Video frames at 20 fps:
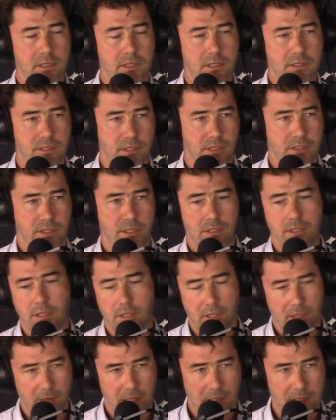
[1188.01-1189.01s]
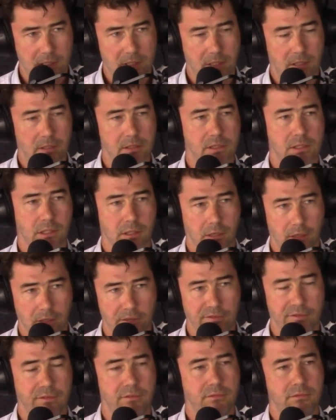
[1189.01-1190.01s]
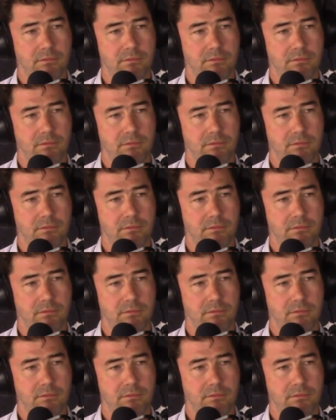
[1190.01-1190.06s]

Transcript: such that you can then start to kind of